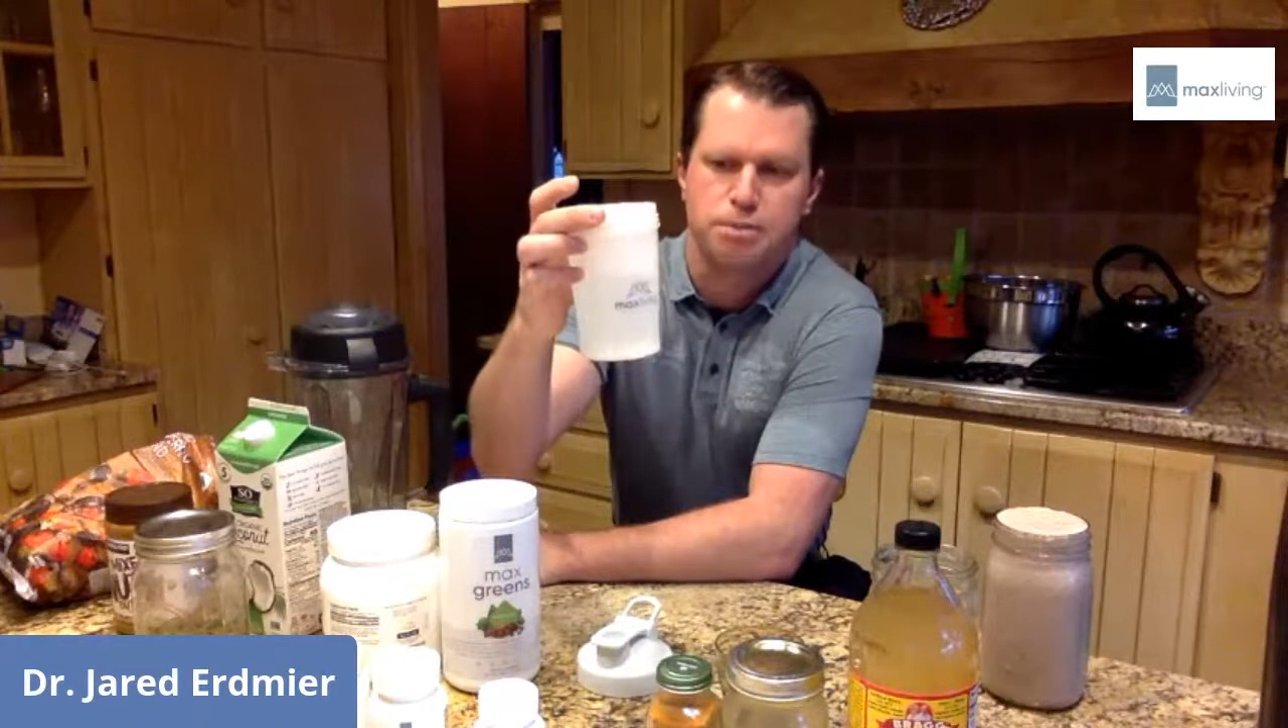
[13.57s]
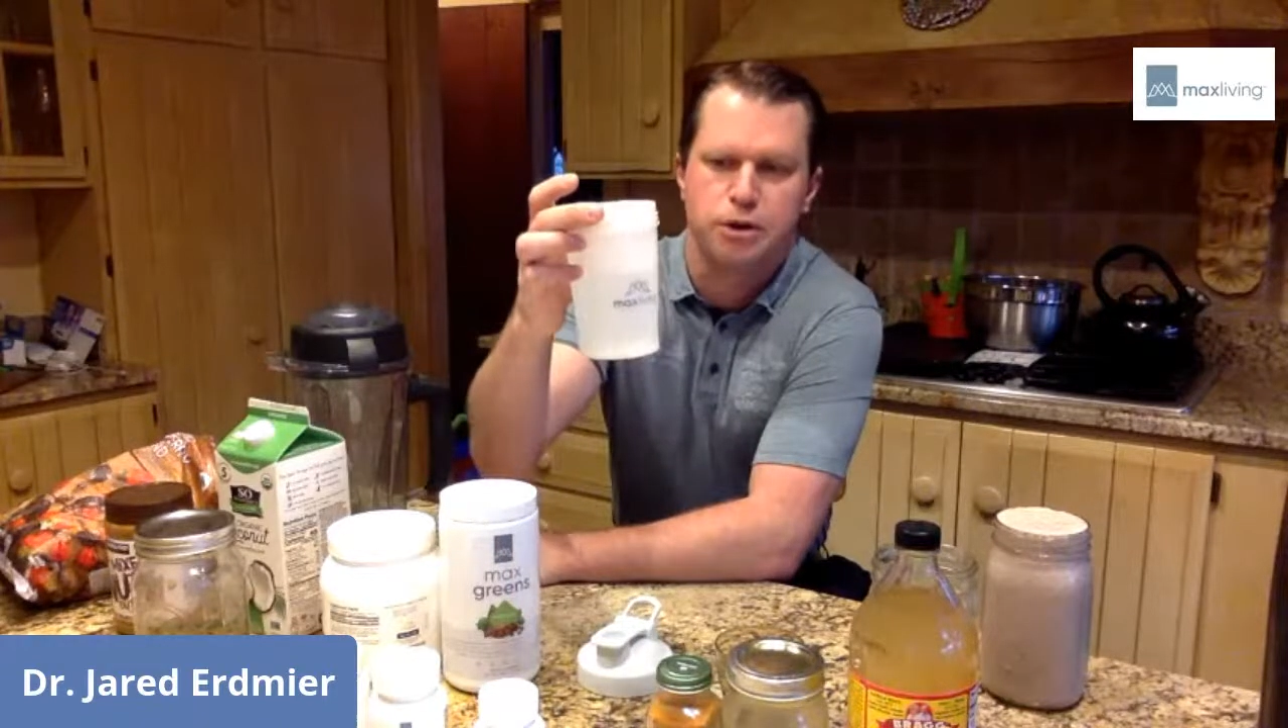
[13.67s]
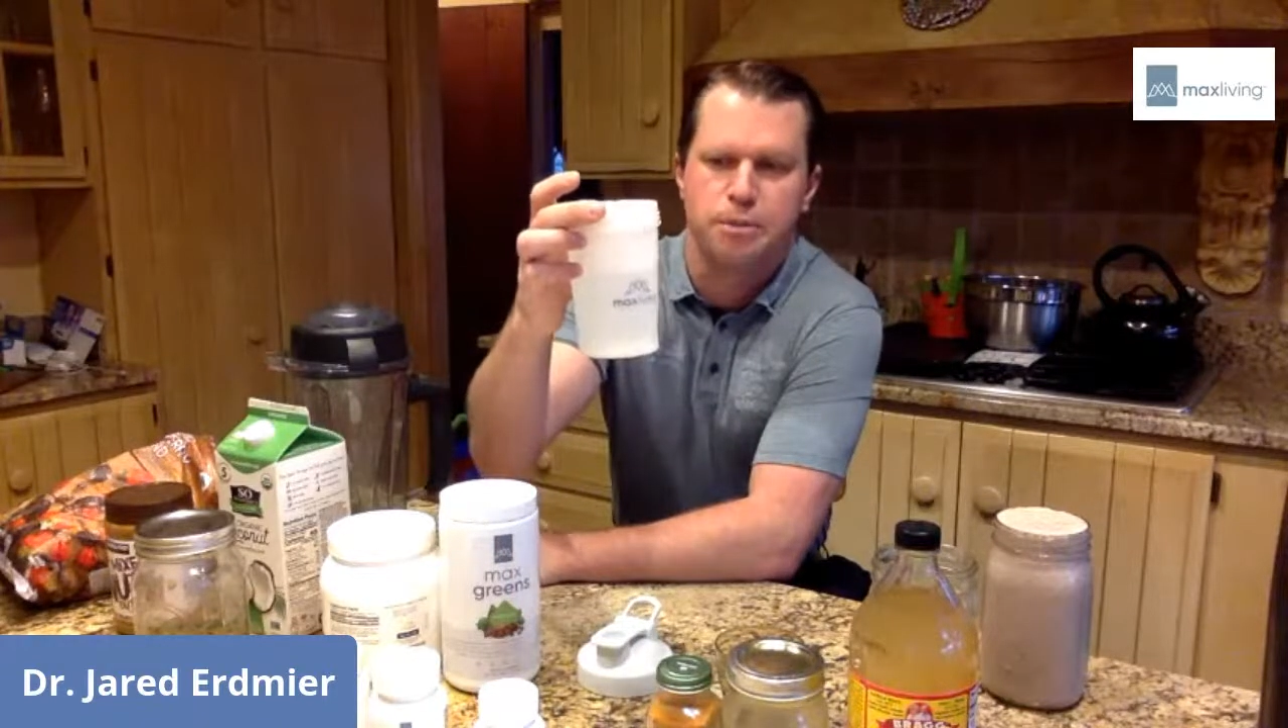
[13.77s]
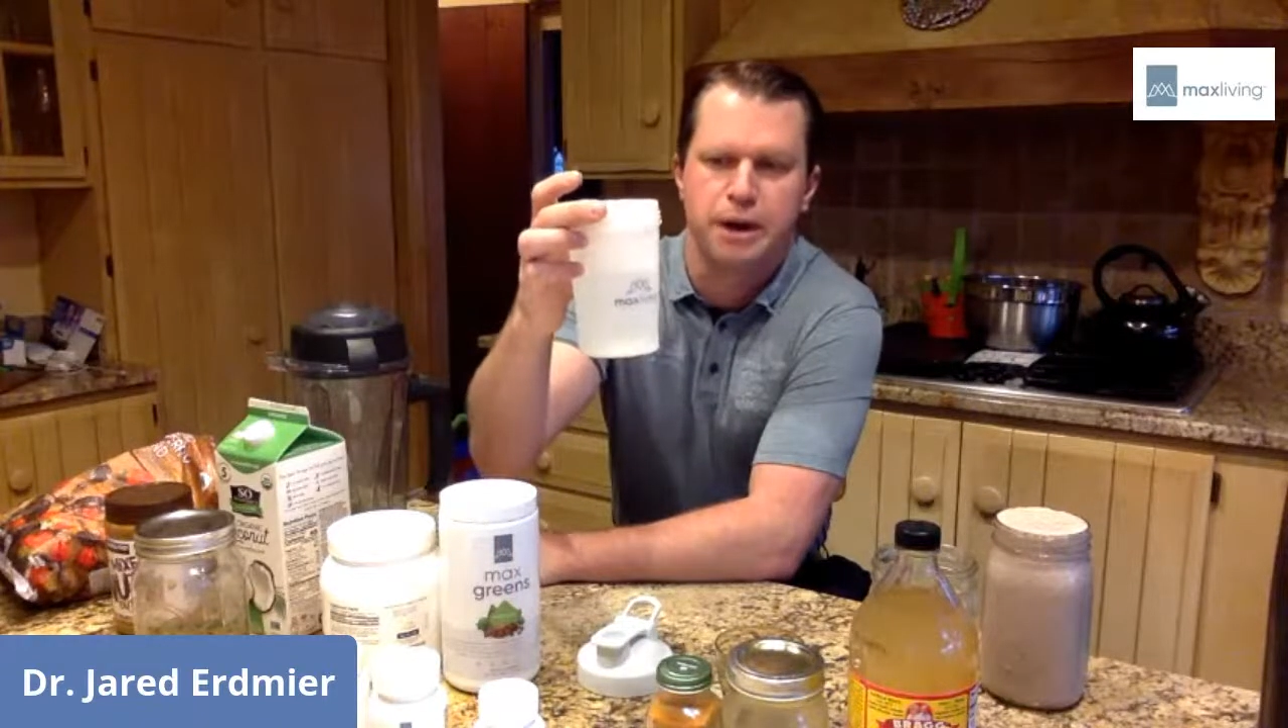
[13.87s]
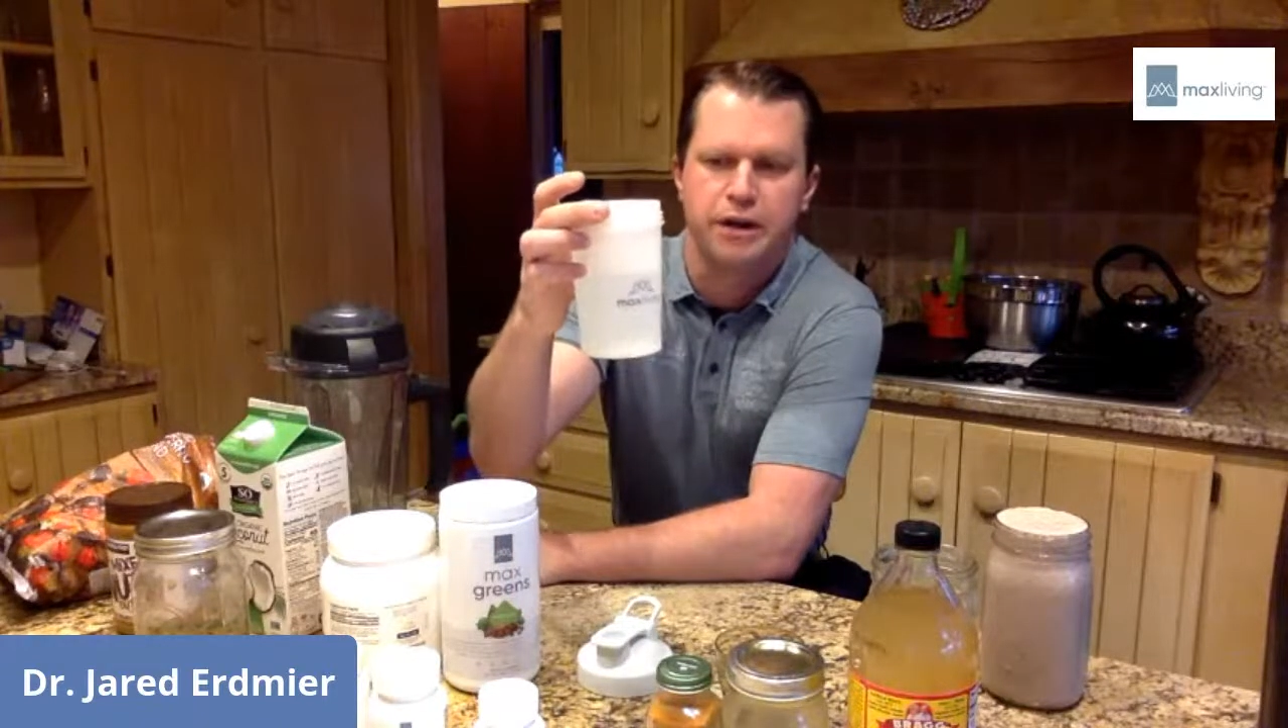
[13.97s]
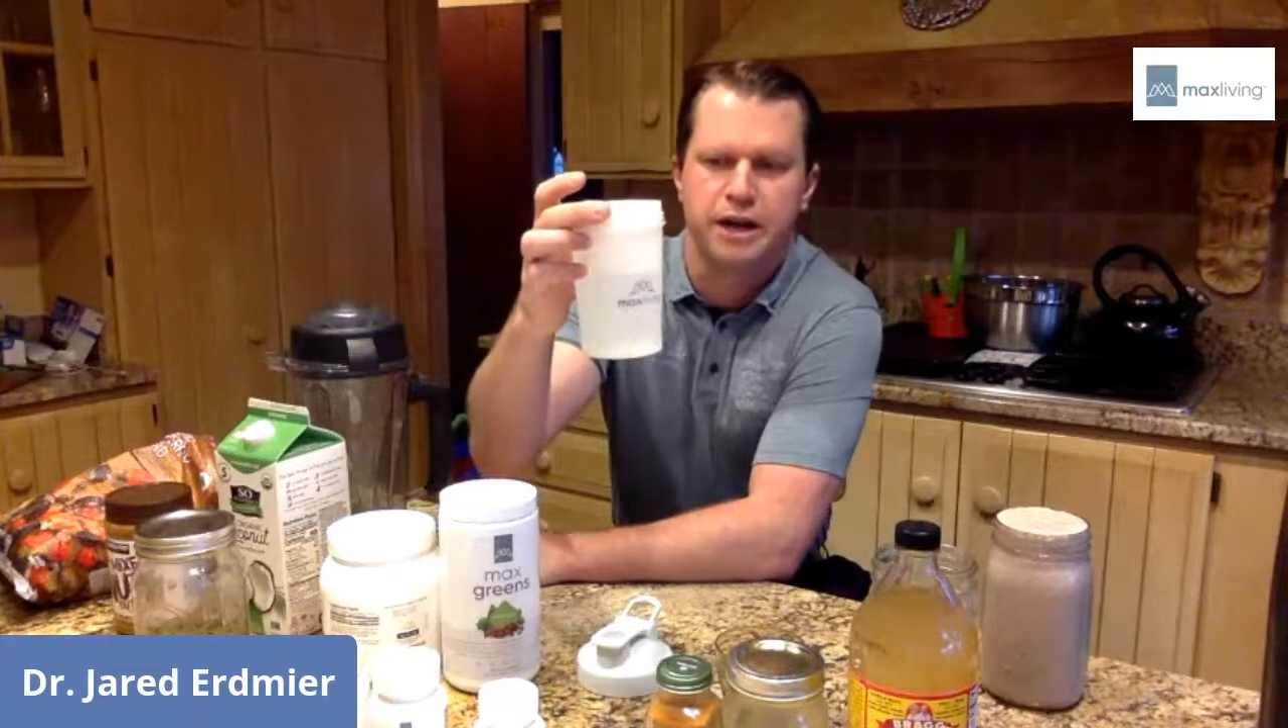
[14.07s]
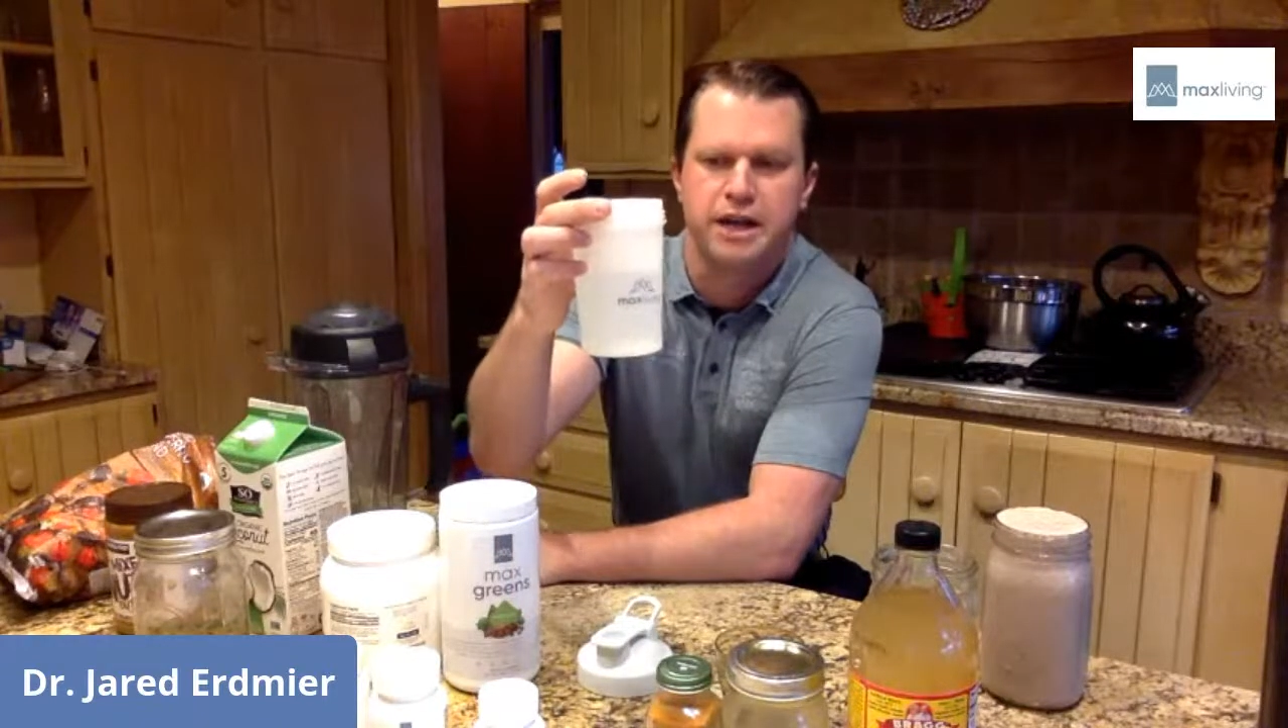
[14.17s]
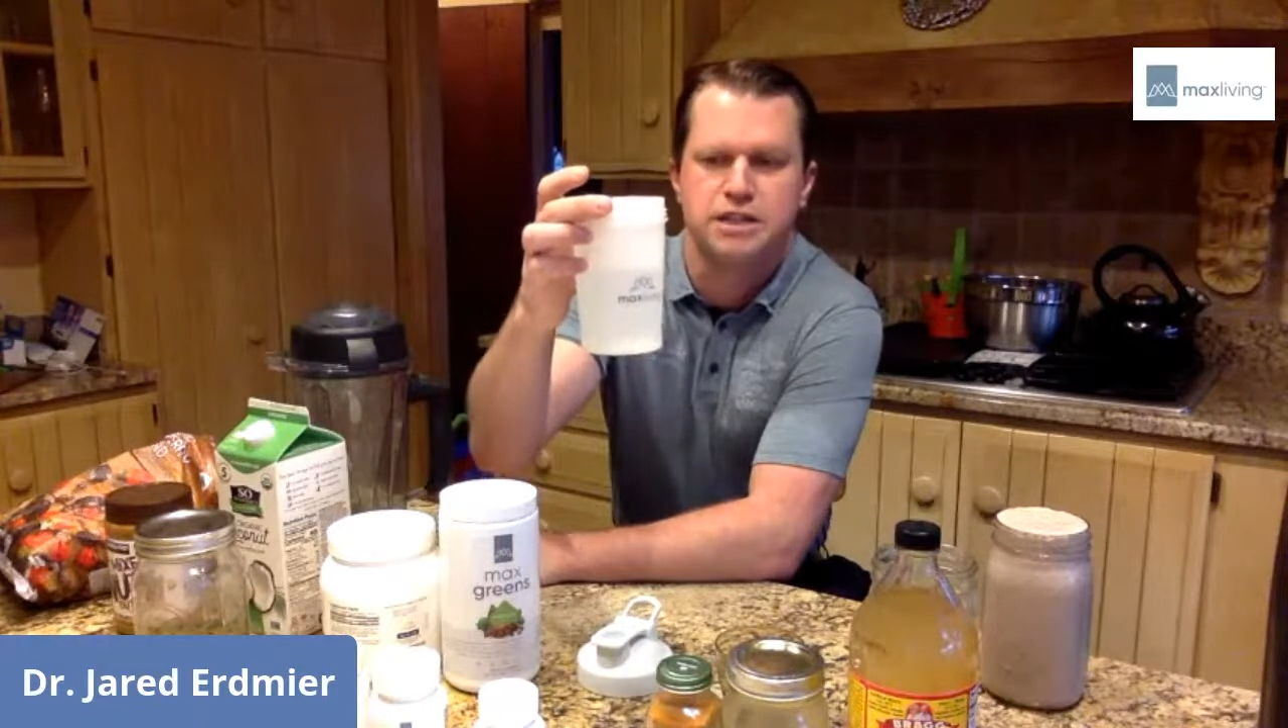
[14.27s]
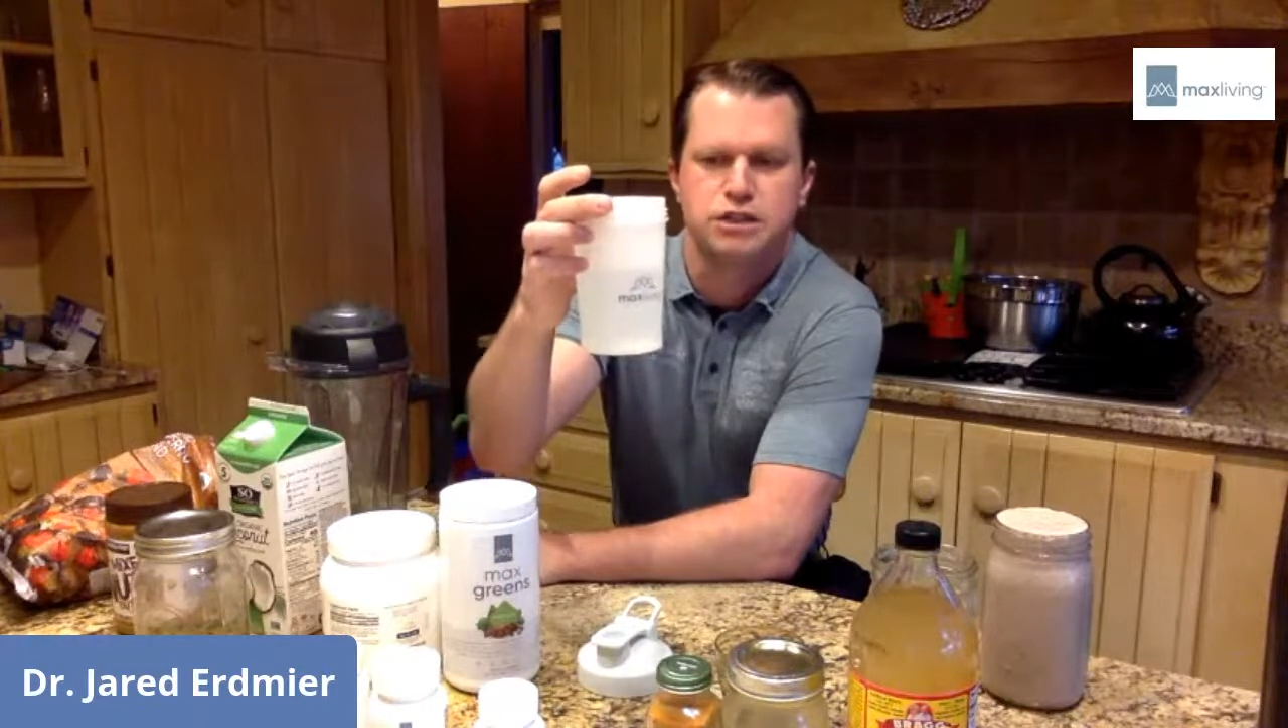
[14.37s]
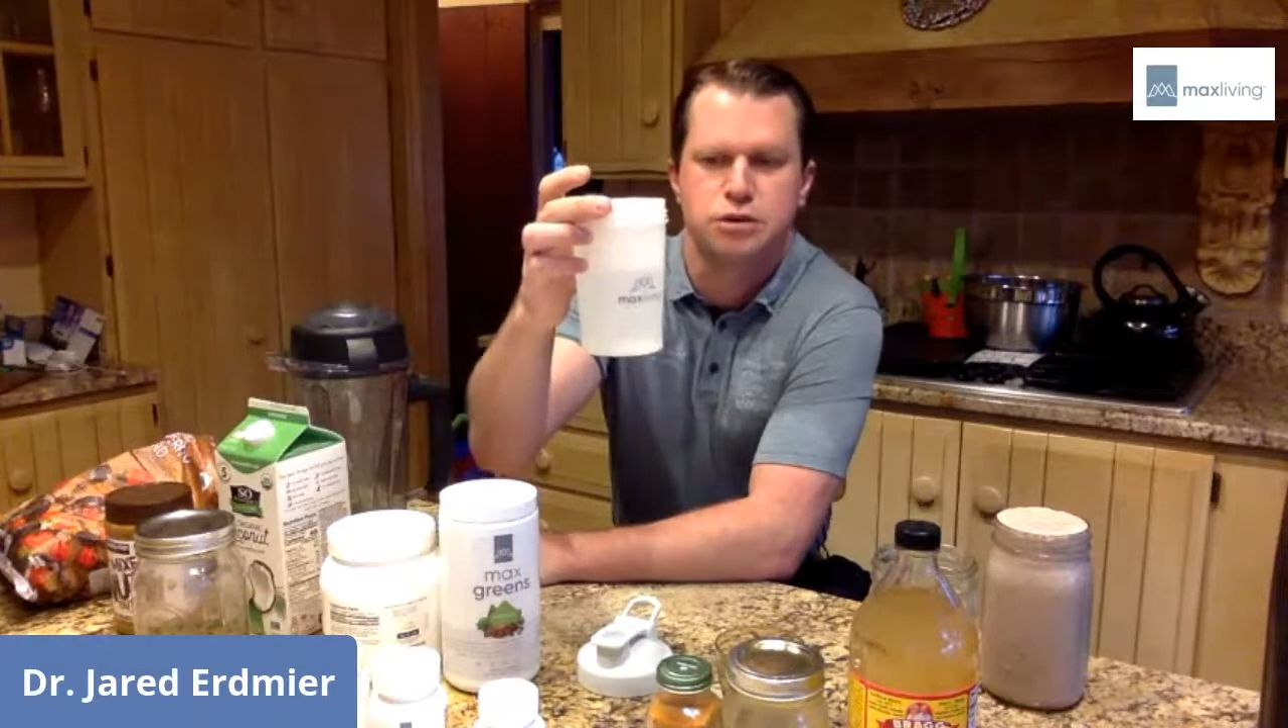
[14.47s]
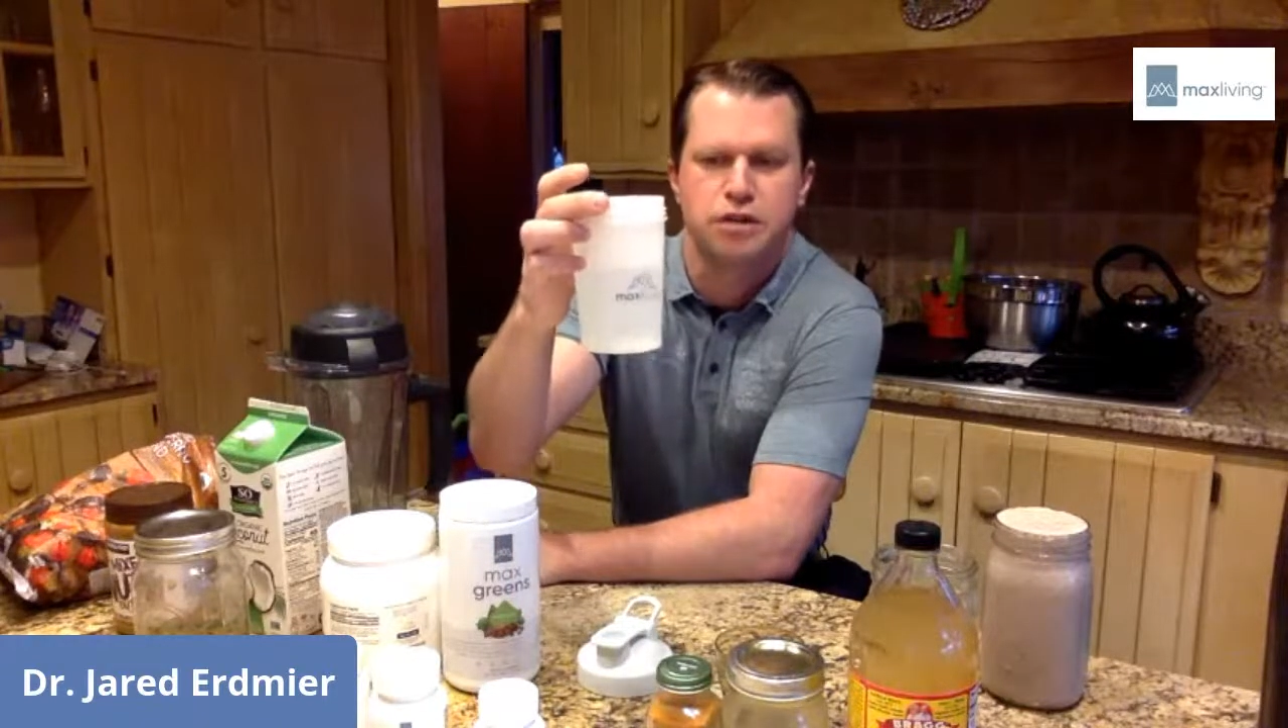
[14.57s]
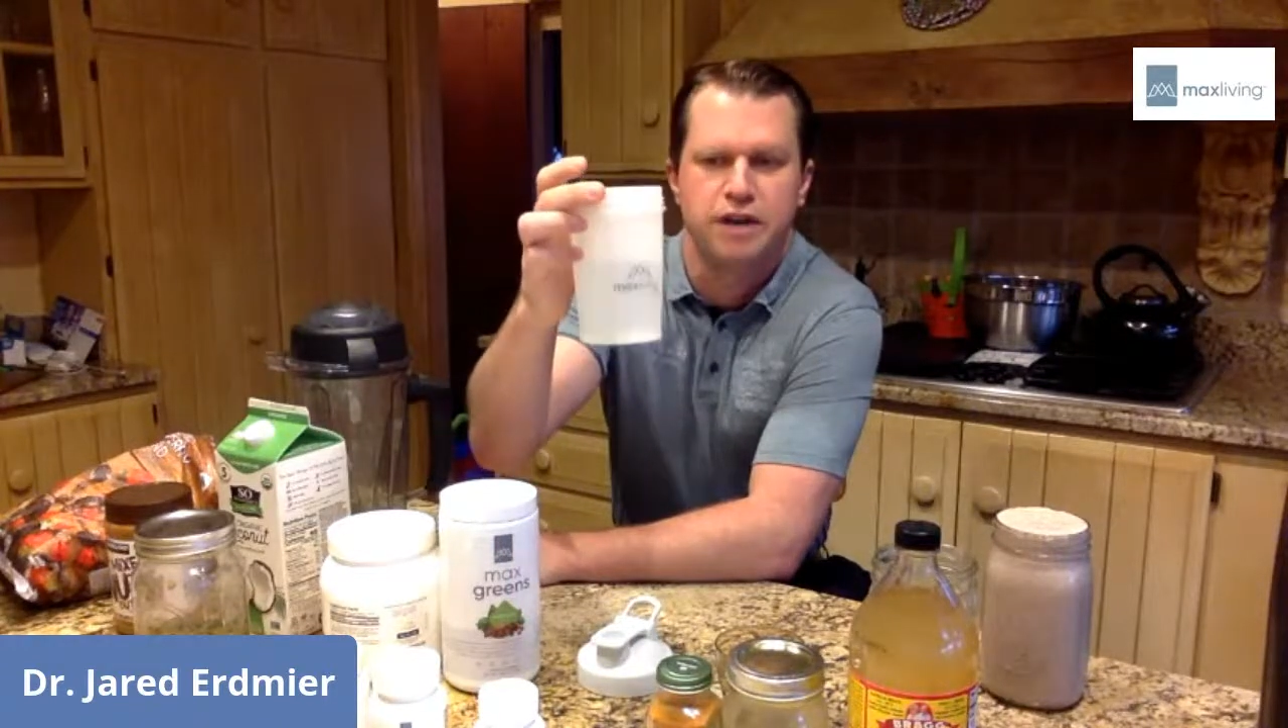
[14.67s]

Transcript: put about 8 to 12